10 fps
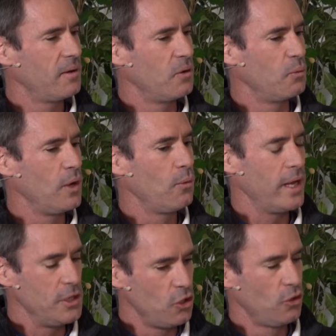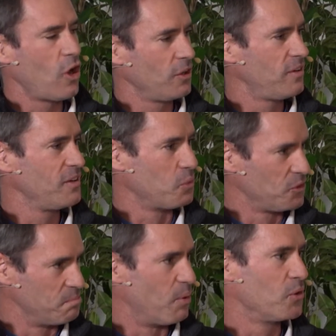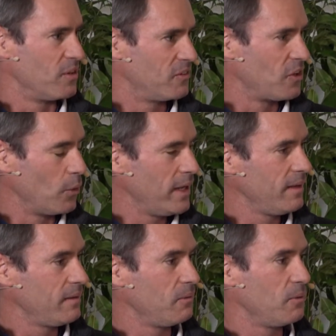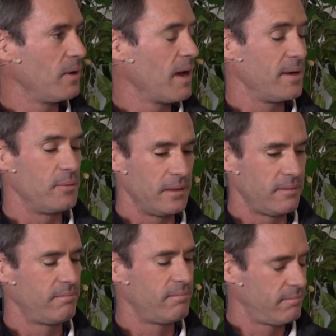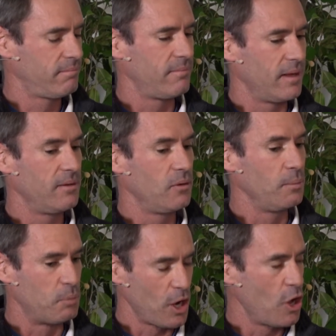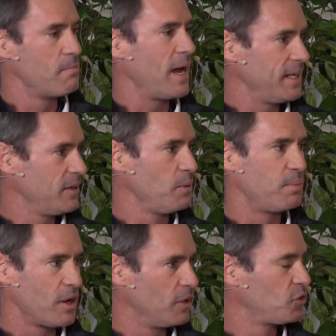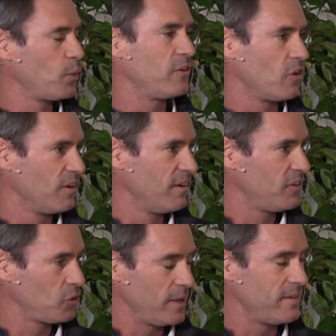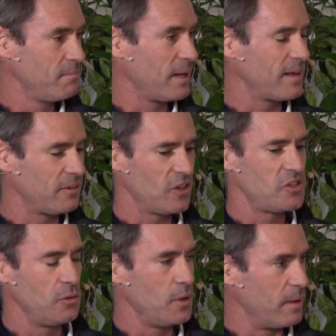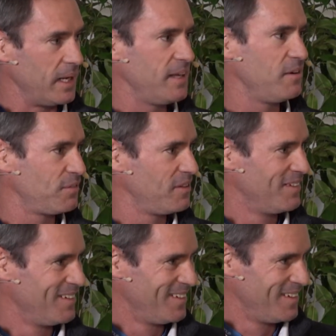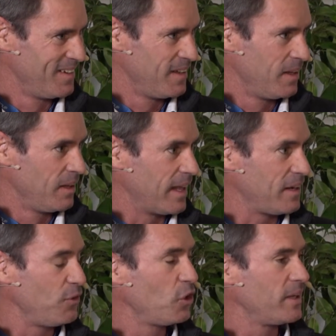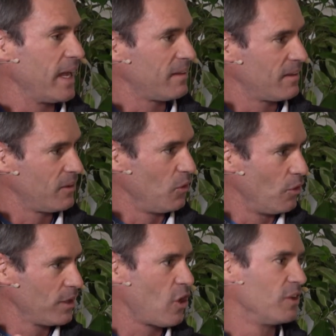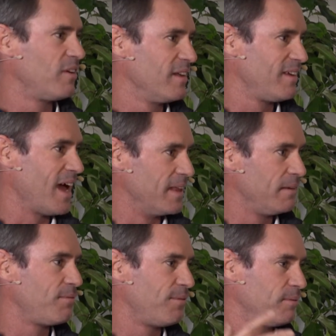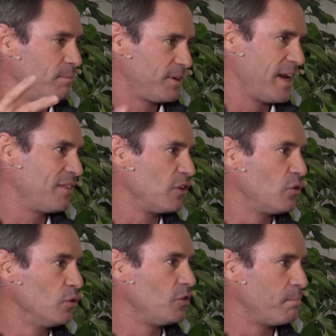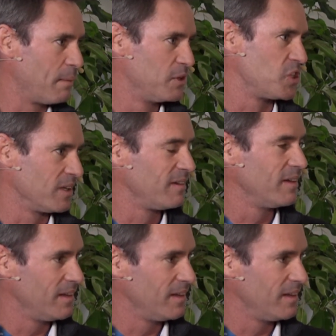We knew content was important, so we put our own money in, we put our own sweat in, but essentially we believed that if you could get all the content and then create the tools to publish it,